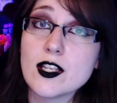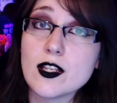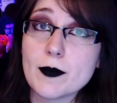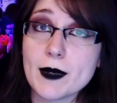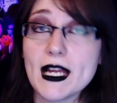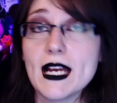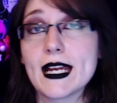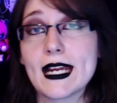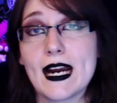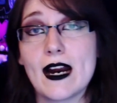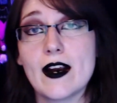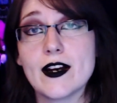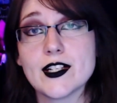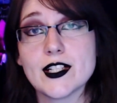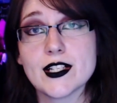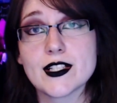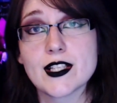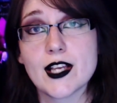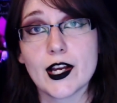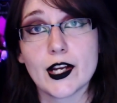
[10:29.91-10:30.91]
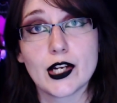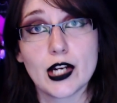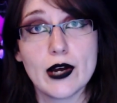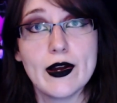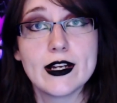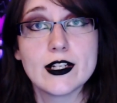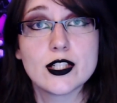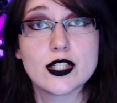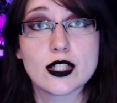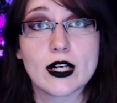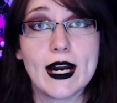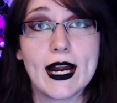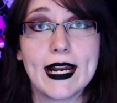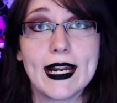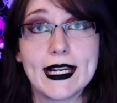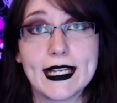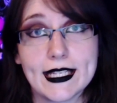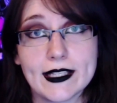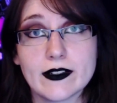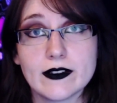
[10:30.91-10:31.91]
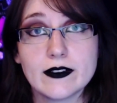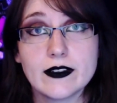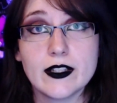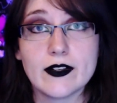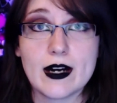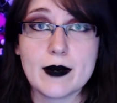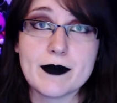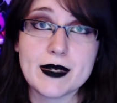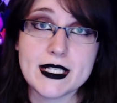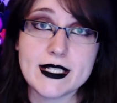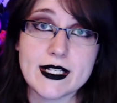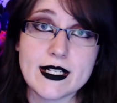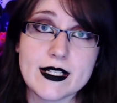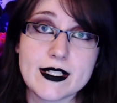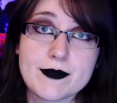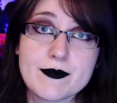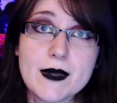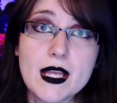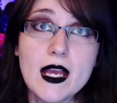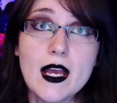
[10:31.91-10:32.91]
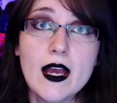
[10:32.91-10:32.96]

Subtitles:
player characters are going to try and kill your NPCs.